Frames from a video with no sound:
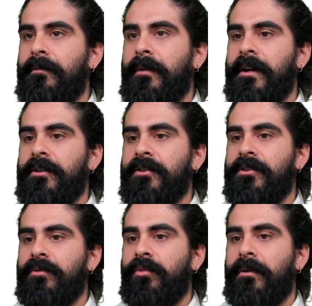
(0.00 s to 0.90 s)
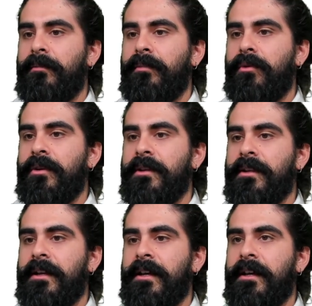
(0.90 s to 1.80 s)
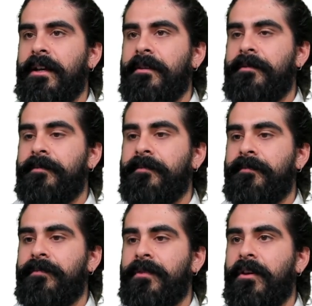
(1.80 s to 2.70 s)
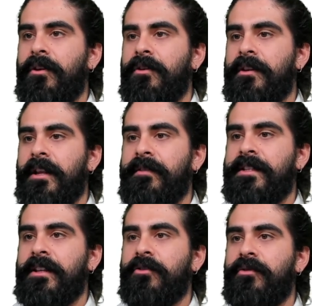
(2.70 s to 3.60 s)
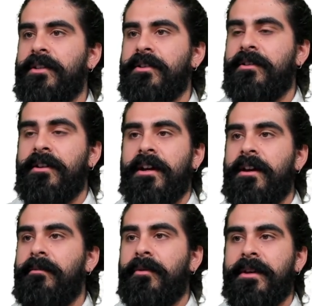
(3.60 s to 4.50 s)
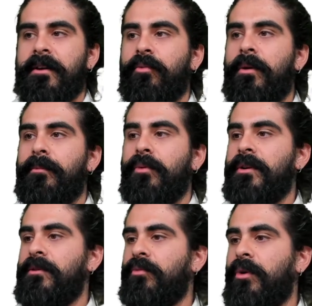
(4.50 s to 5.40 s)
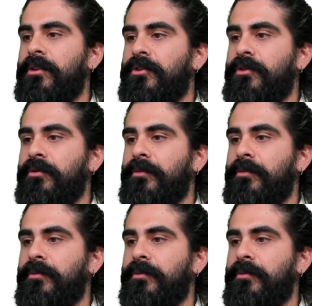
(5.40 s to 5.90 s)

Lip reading: minus 1.88. Never take the risk, but we get 1.12.